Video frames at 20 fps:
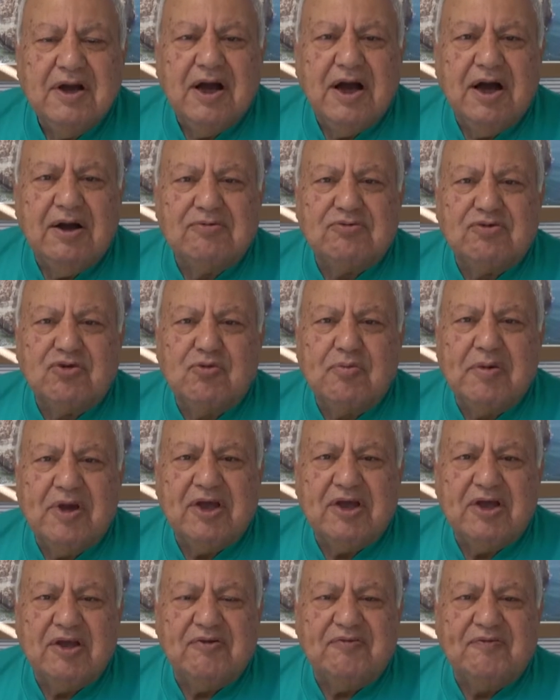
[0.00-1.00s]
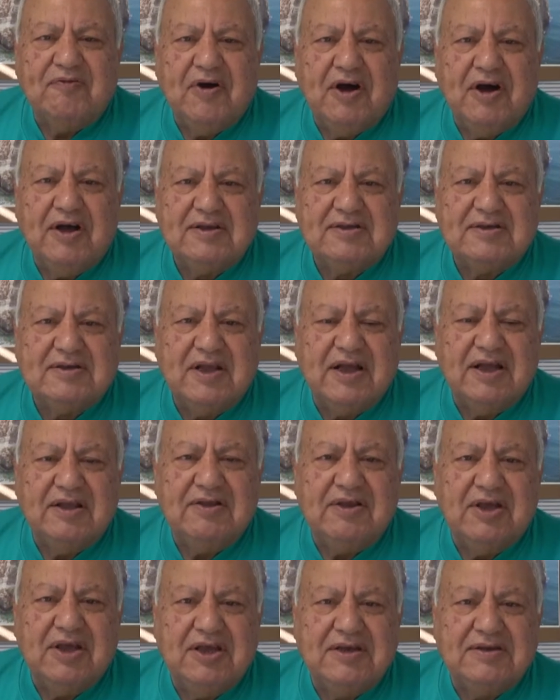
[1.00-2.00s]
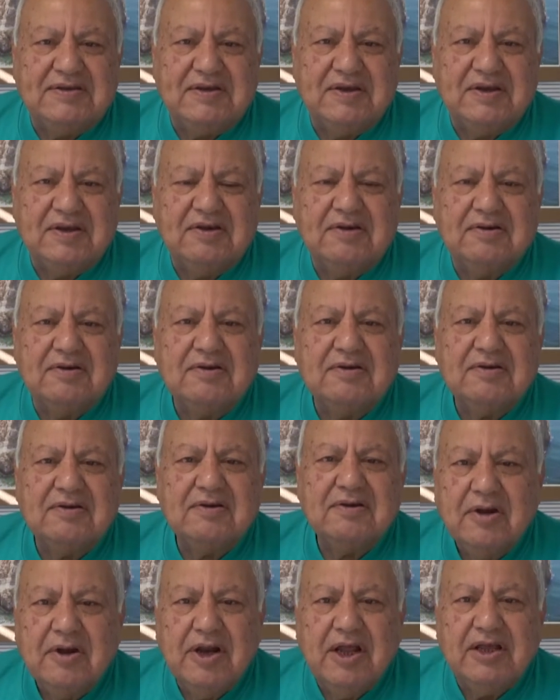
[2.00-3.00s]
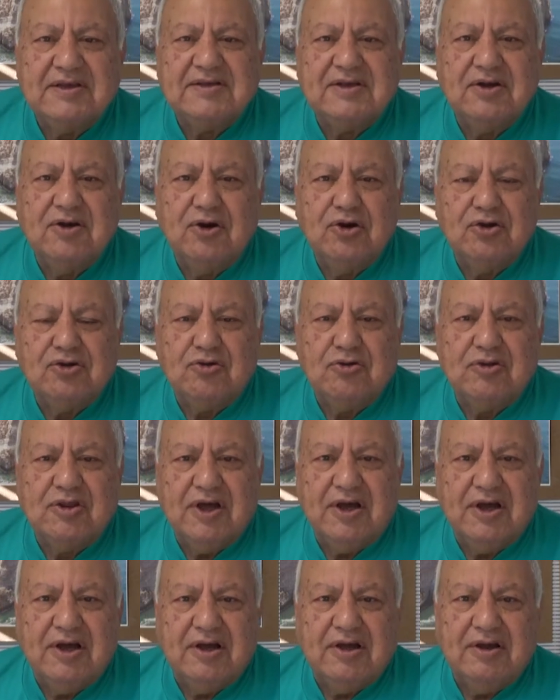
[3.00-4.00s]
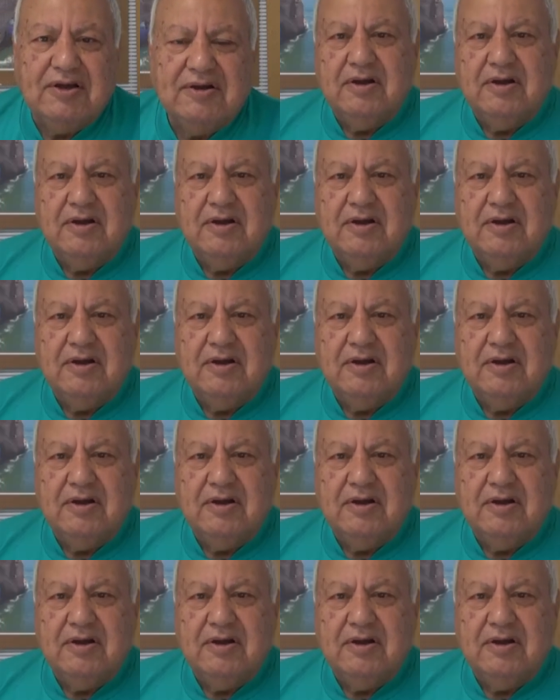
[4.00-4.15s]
how to make it fast and easy. Let's go to the